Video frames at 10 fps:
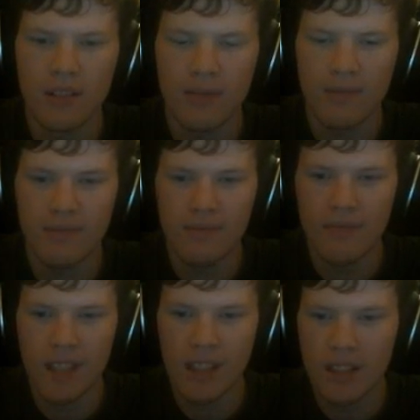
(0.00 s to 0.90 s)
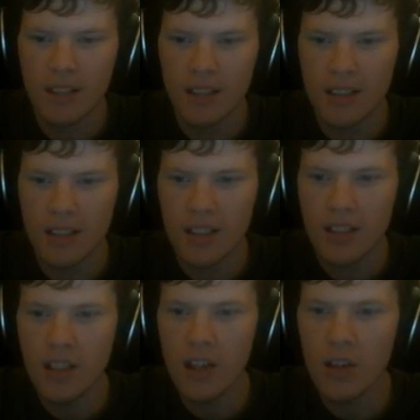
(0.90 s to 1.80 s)
that's... No, they're not communicative.
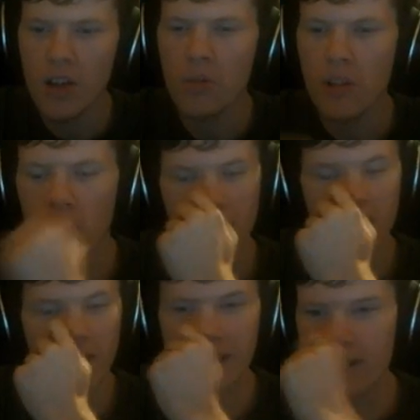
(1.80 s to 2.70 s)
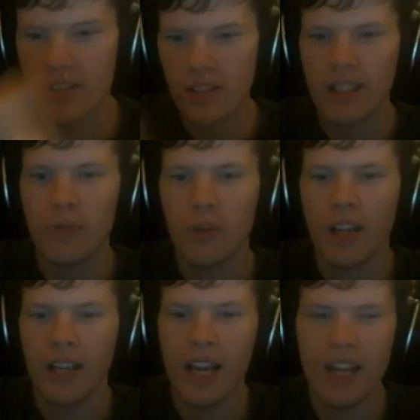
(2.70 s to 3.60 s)
The right no, but the thing is, like, if we're
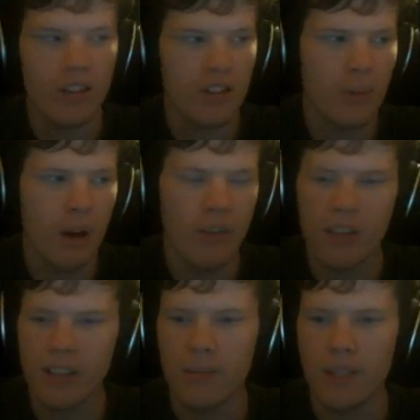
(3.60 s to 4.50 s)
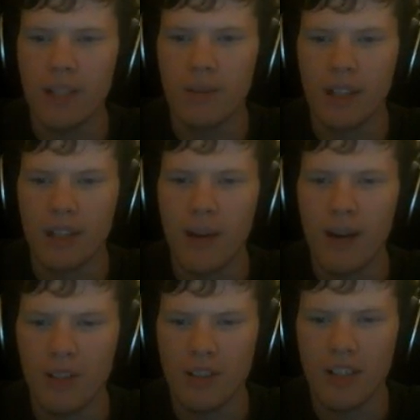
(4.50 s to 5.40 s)
like, hey, there's some over at the big, like, the
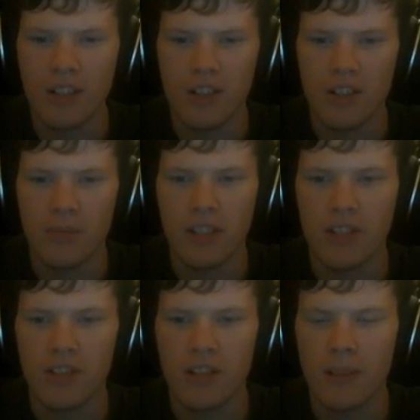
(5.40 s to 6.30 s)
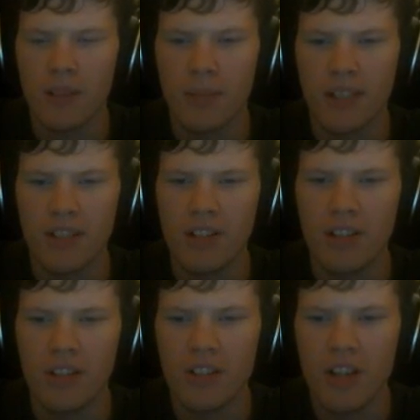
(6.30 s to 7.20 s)
power station or something, or there's some at the big
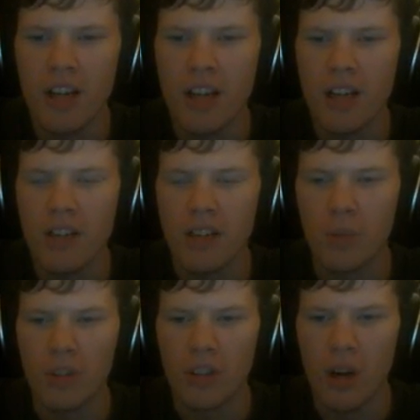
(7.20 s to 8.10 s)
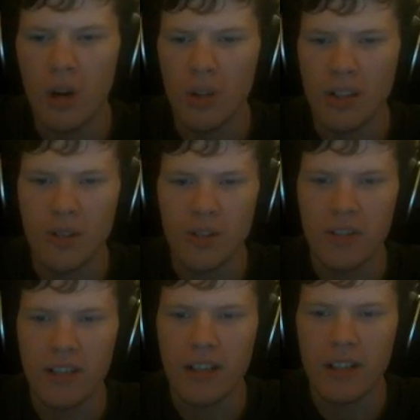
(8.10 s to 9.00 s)
cylinders, then we'll know that those are
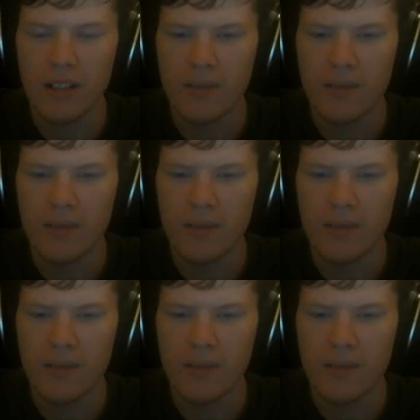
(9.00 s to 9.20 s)
there.